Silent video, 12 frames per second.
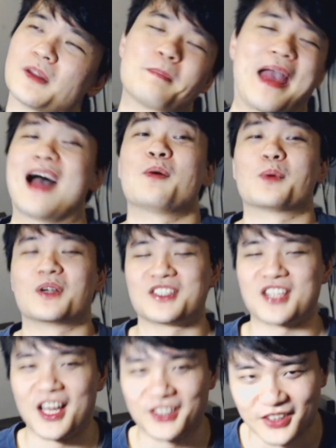
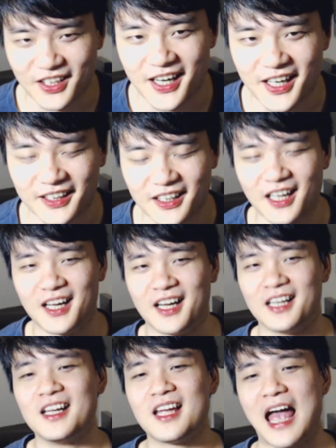powers underlying
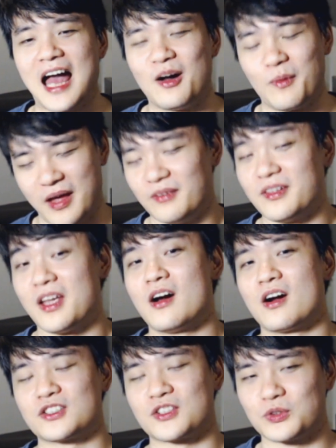how they
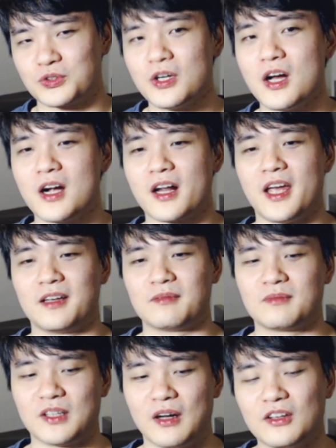are so strong,
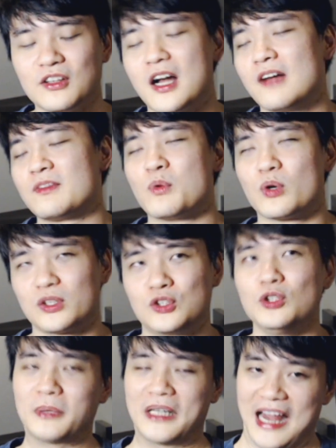and you know, a lot of the more
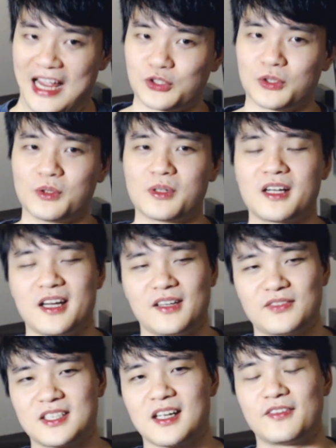supernatural kind
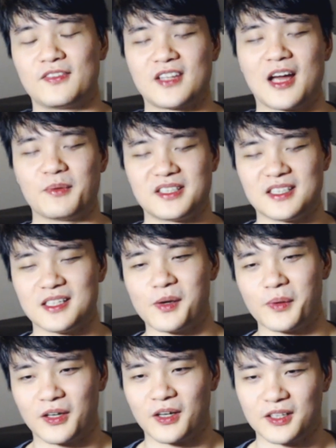of stuff that we see
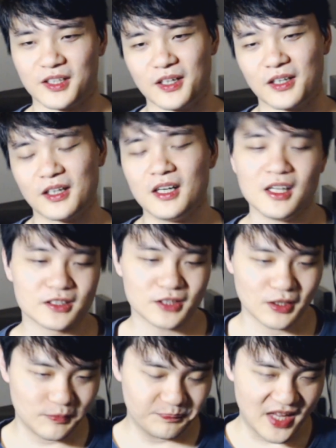going on here.
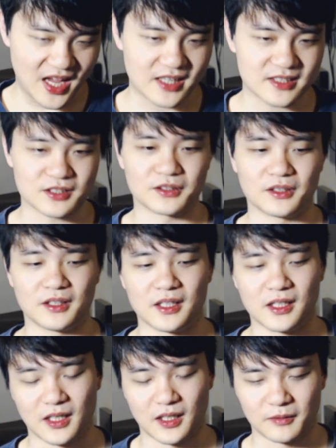So that is
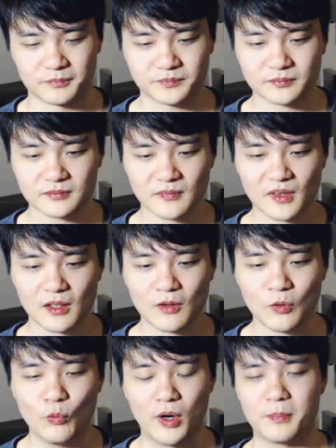certainly
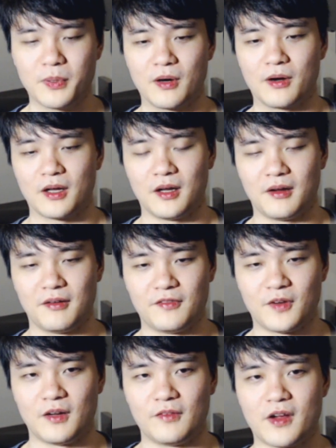one part
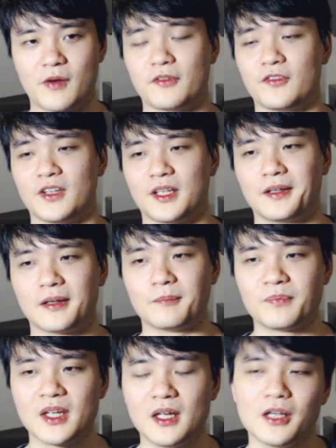of everything here.
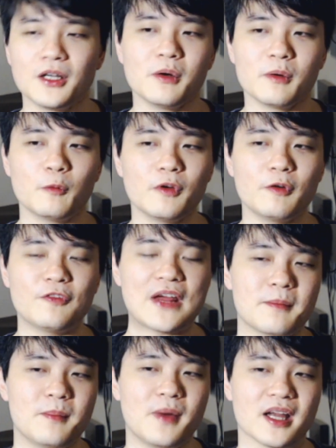Although with
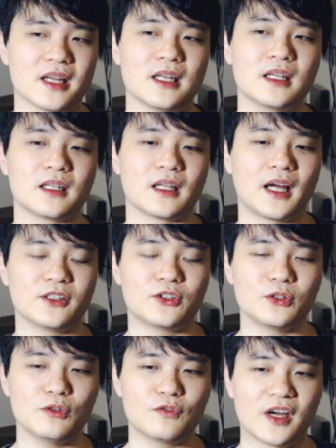in mind, I
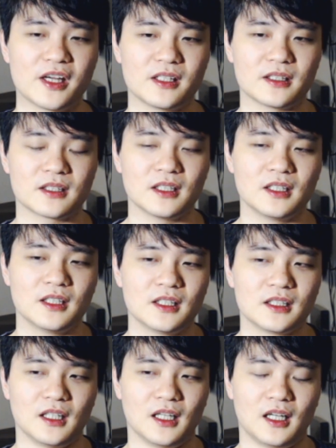do find it
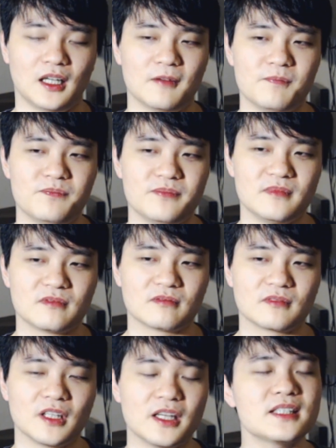
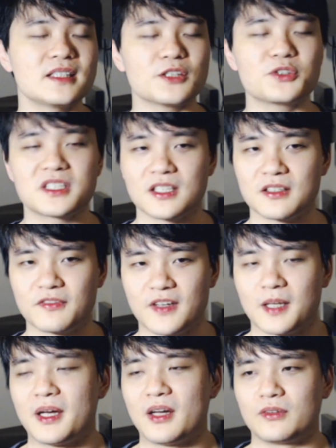it is interesting to
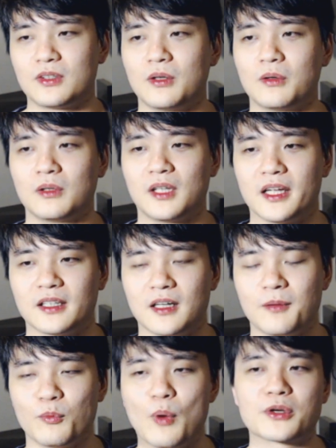think about, though, like
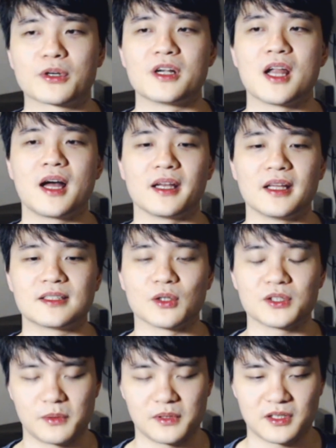whether or not it's
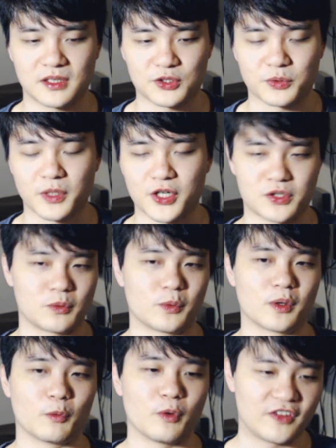also a situation
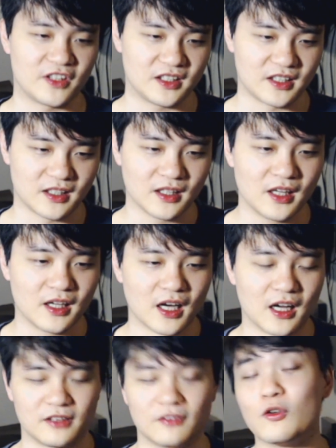where within the
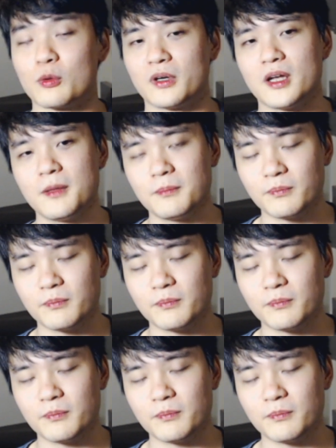former